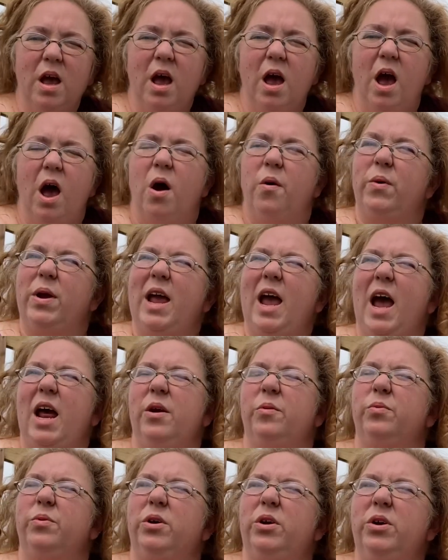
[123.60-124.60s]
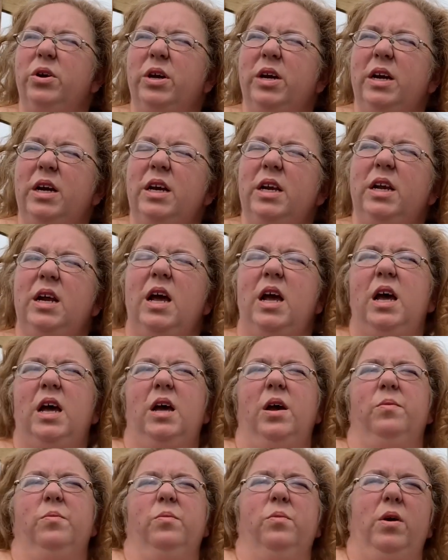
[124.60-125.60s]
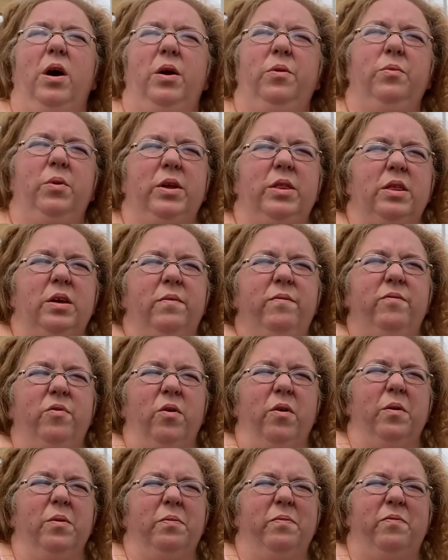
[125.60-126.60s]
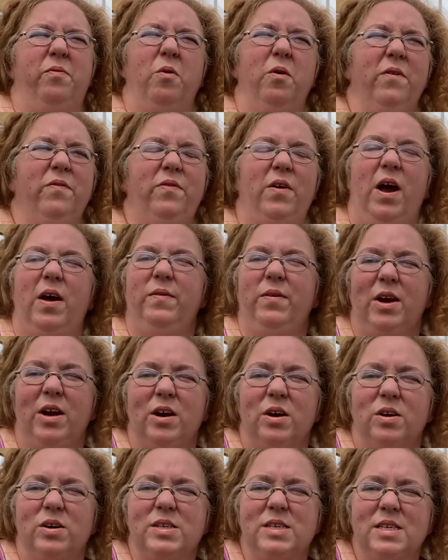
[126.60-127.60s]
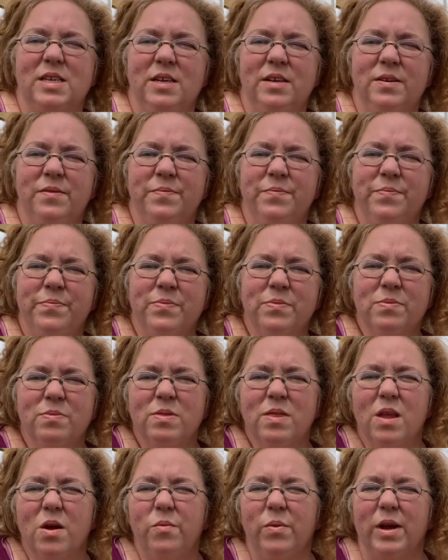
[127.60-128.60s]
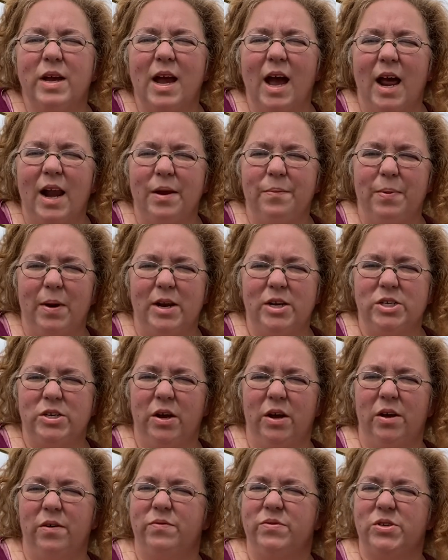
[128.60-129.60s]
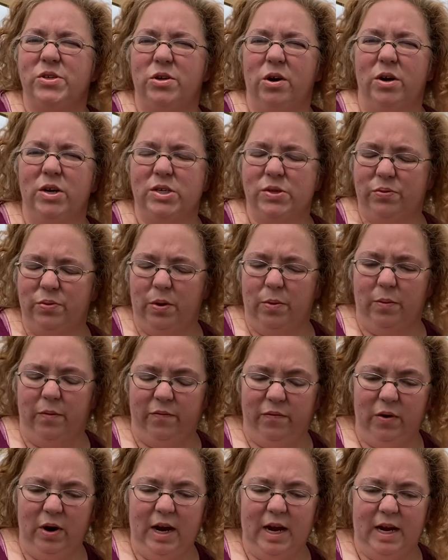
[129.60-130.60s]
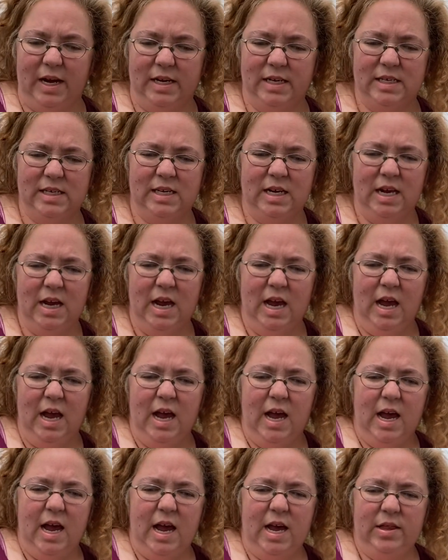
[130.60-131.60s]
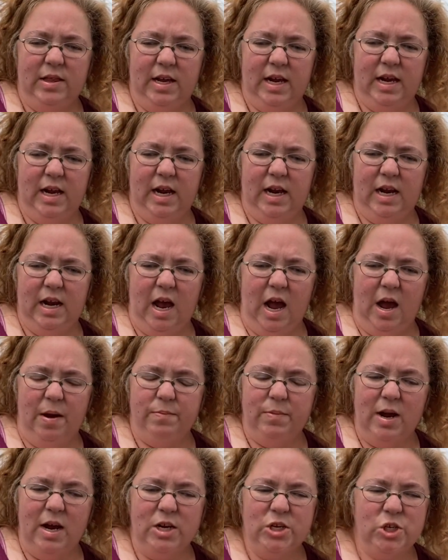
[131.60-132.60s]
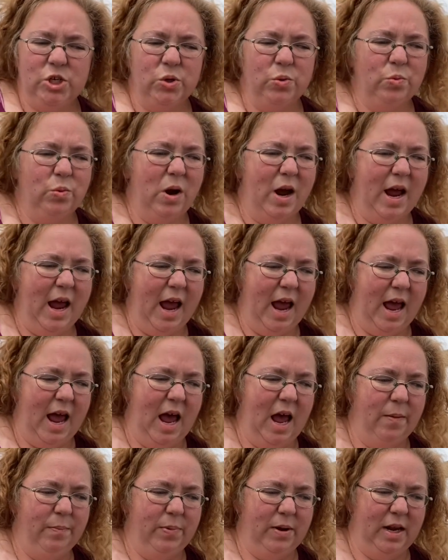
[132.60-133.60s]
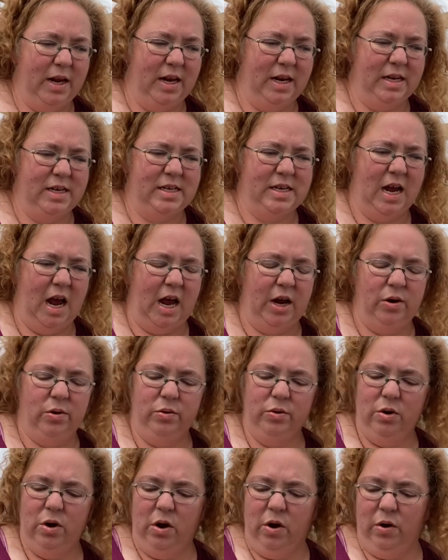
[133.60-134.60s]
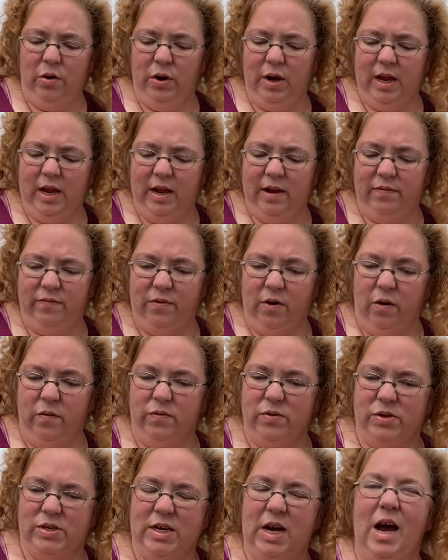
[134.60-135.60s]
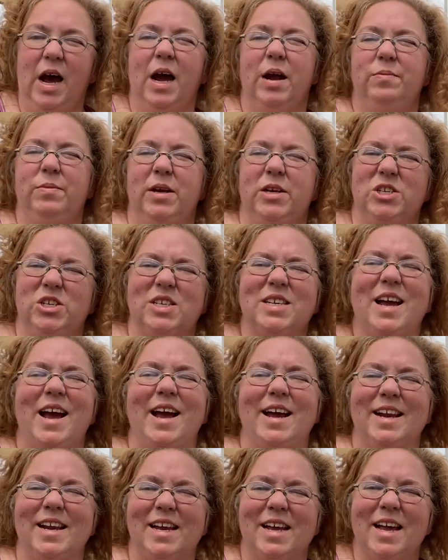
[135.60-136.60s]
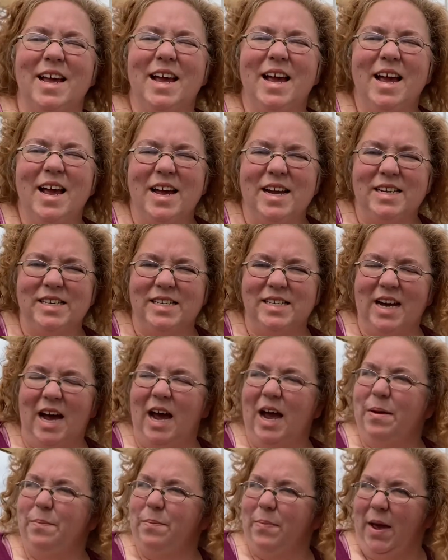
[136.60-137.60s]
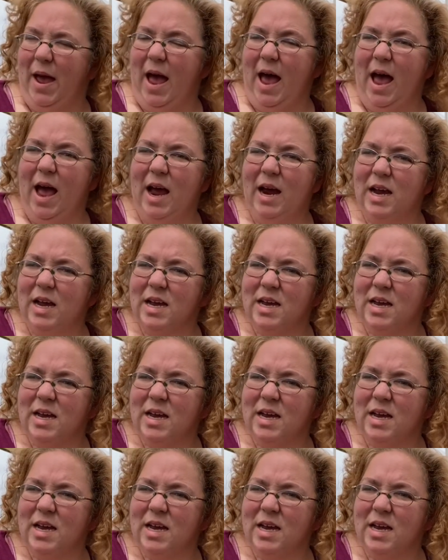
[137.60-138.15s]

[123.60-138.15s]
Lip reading: we had a real good run with them for 4 or 5 years. We got a bunch of starts from a friend, and then I'm not sure what happened. I don't know if over time they just kind of died back,